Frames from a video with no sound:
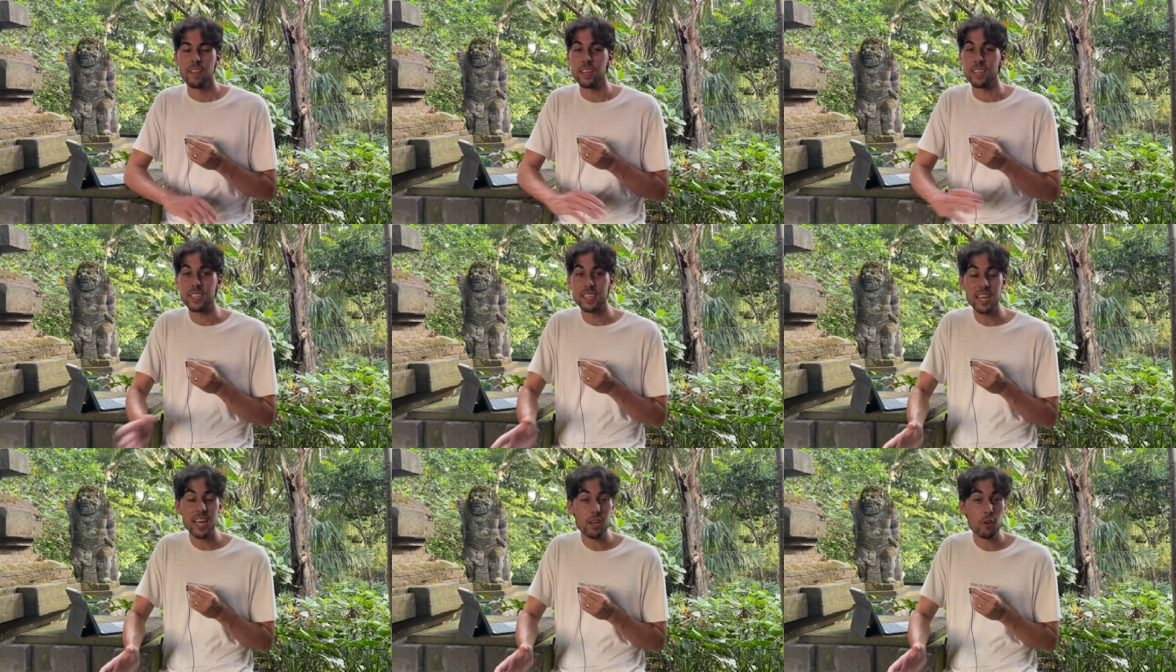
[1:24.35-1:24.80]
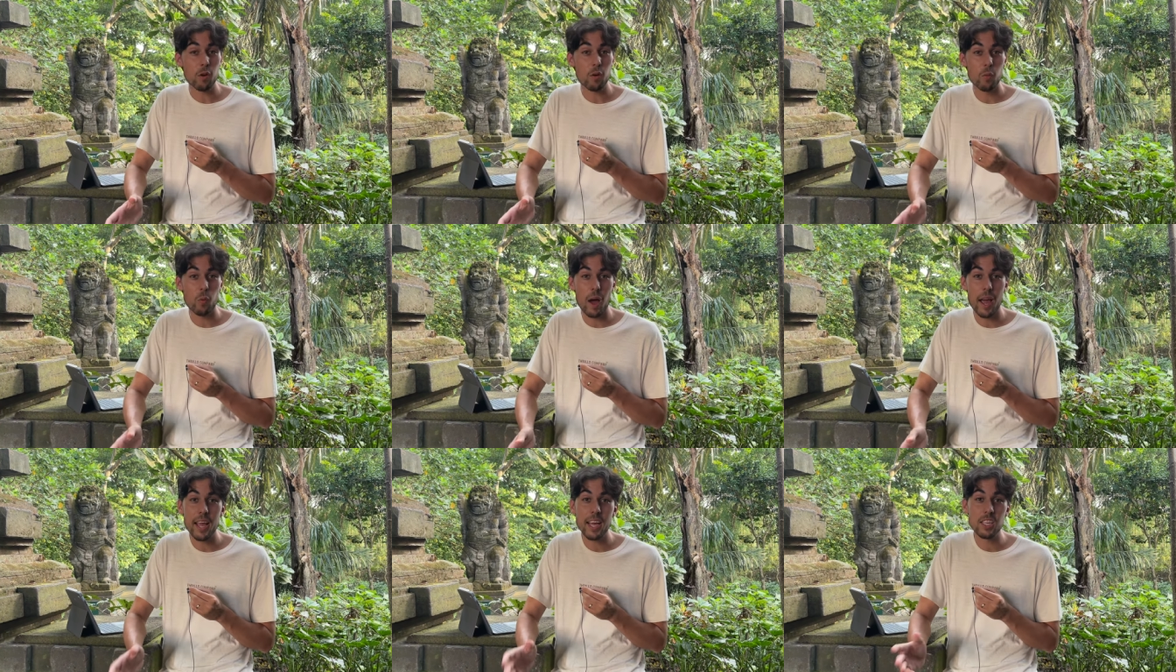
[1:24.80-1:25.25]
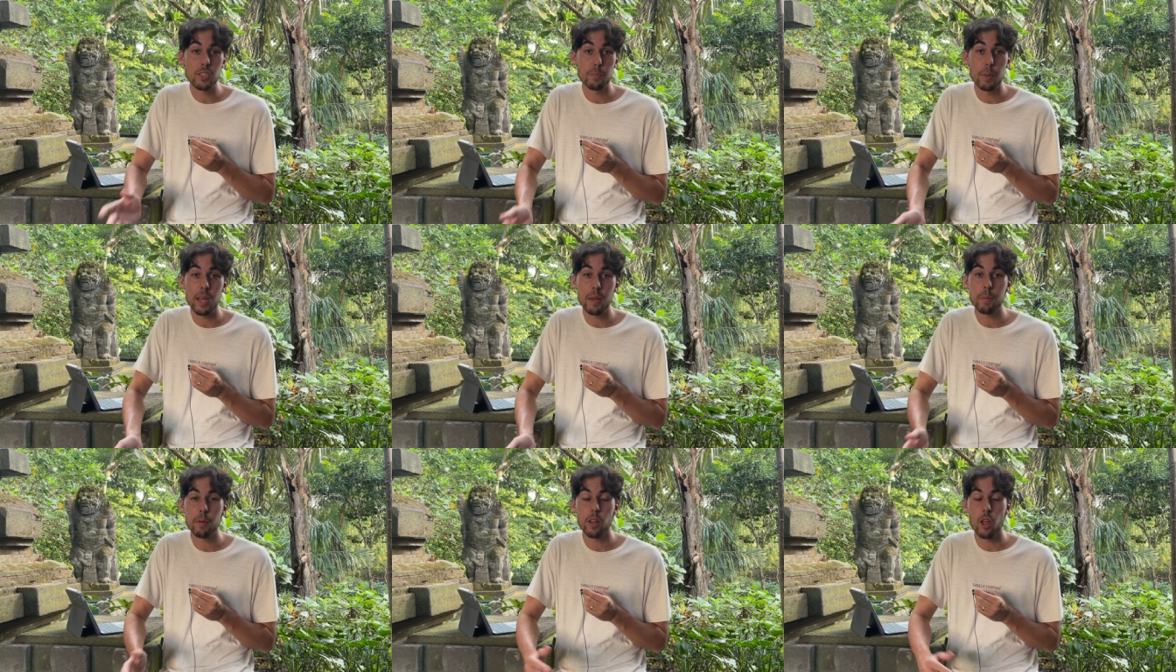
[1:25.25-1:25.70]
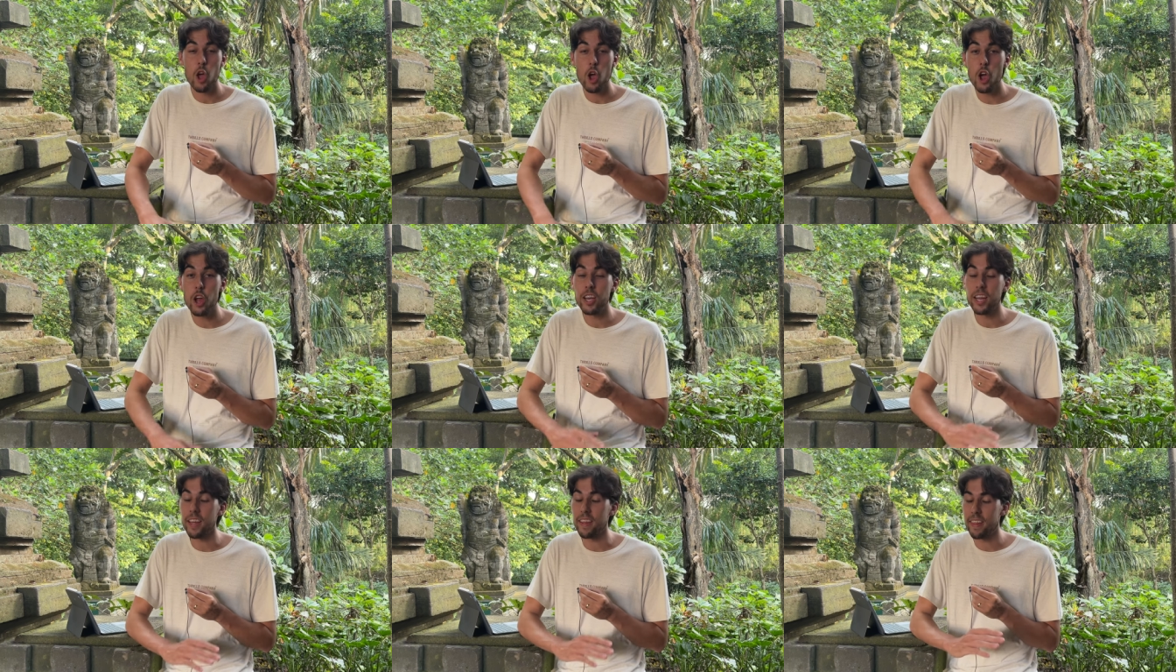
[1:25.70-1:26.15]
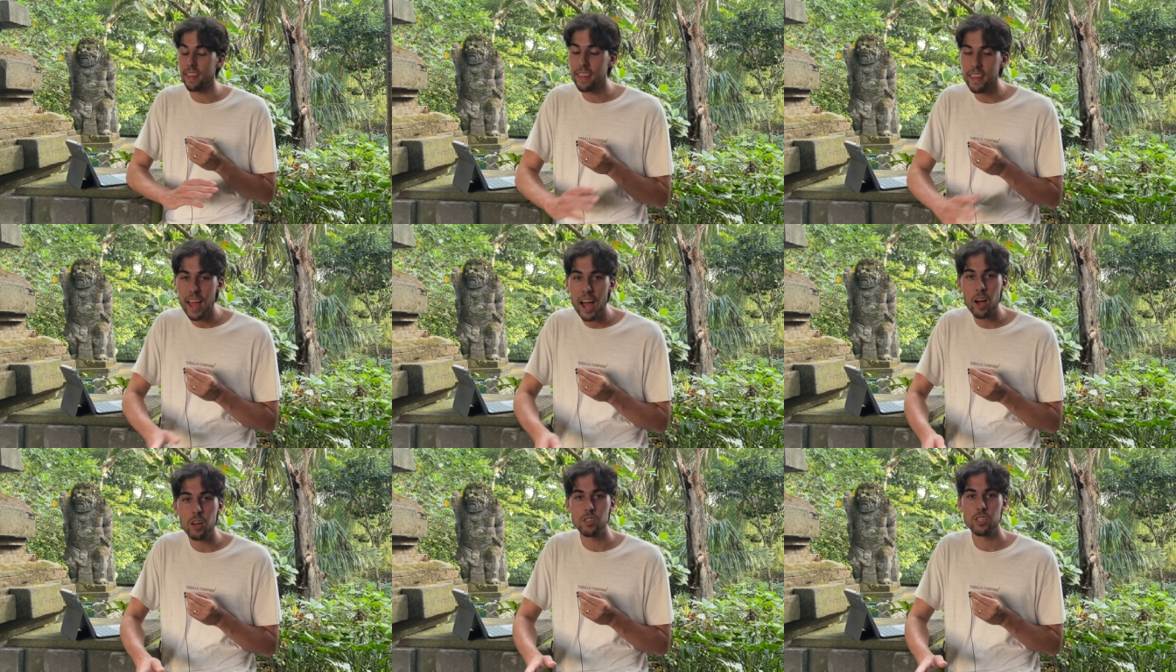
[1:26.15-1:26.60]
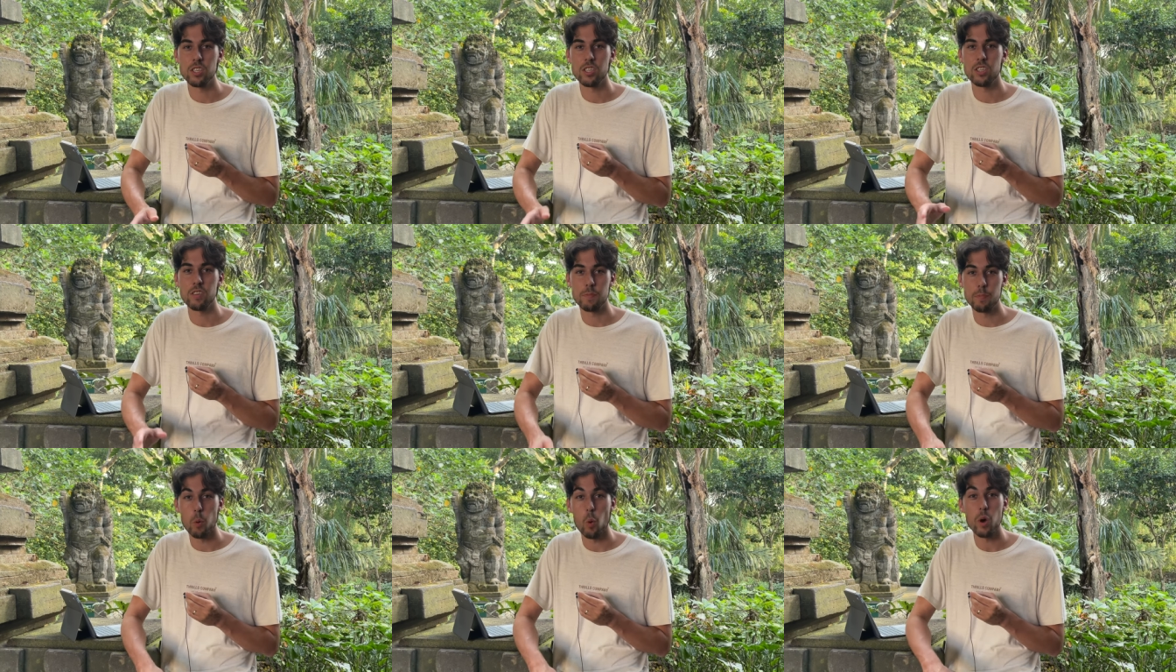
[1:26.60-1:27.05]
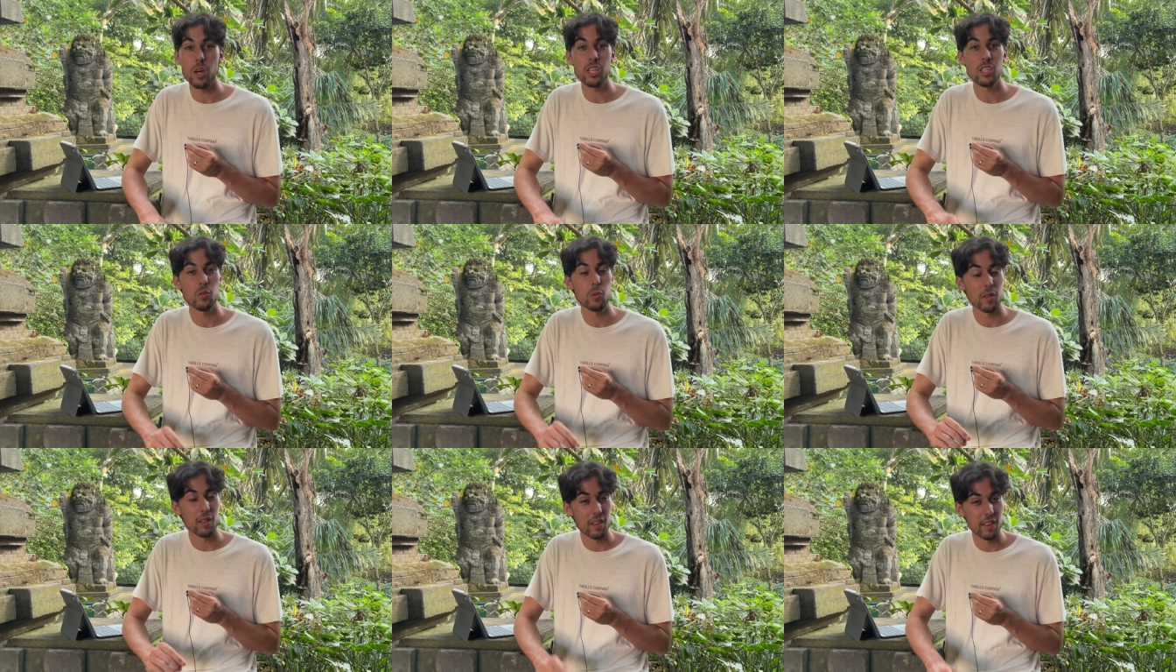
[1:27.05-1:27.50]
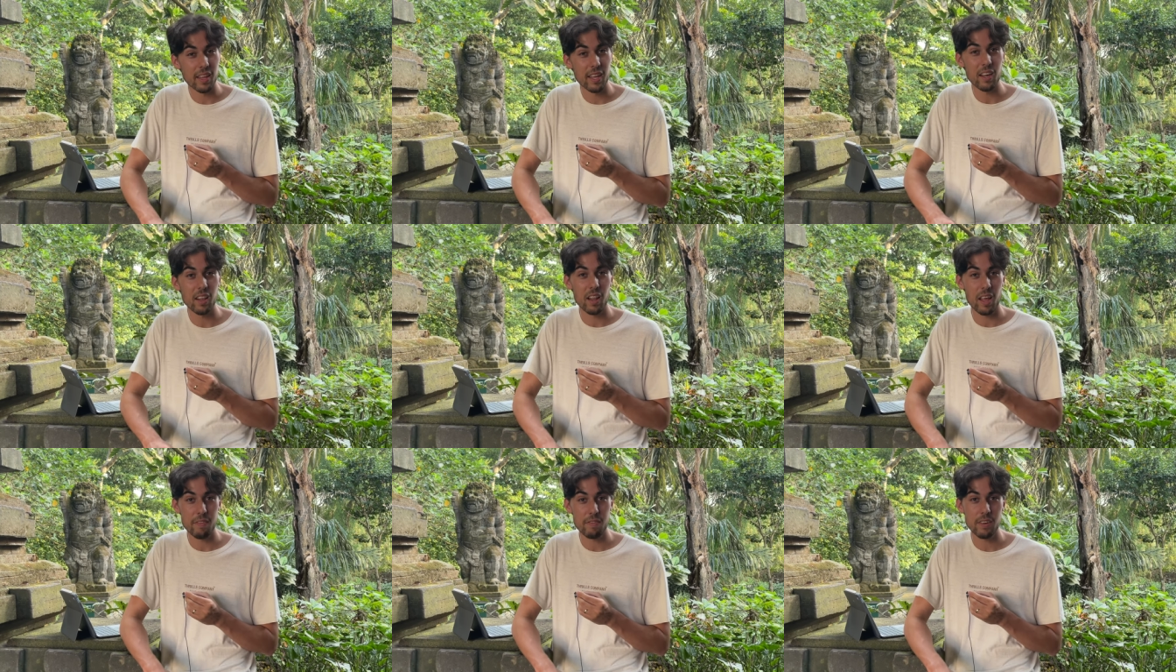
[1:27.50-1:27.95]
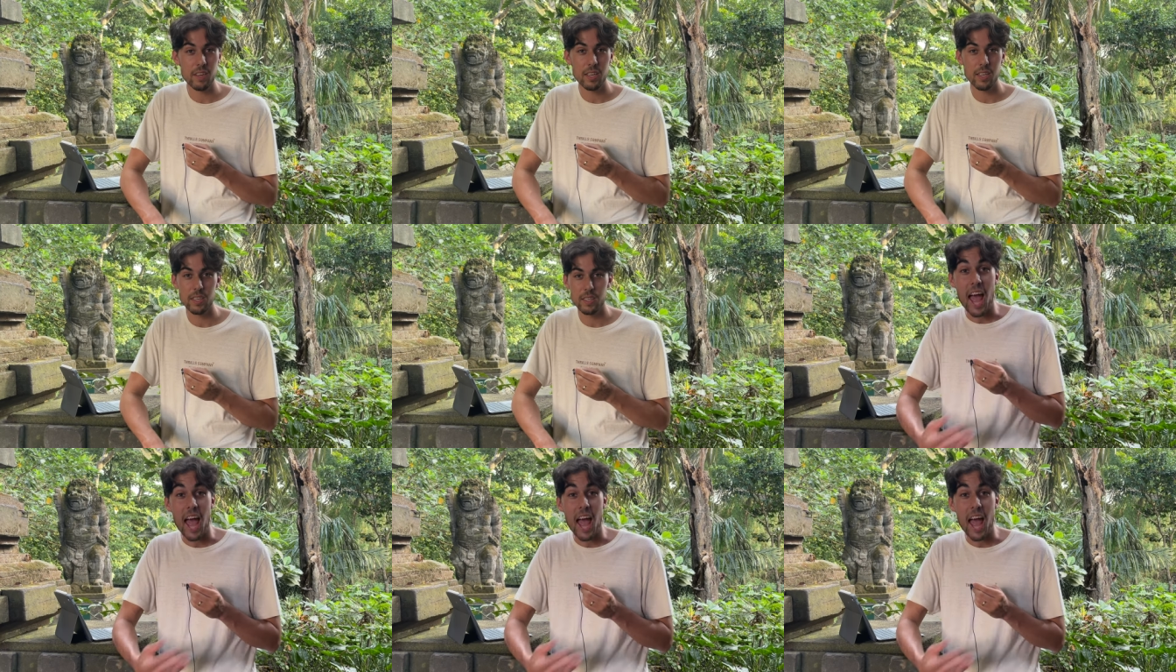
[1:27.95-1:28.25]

the secret ways people are earning thousands of points with little effort,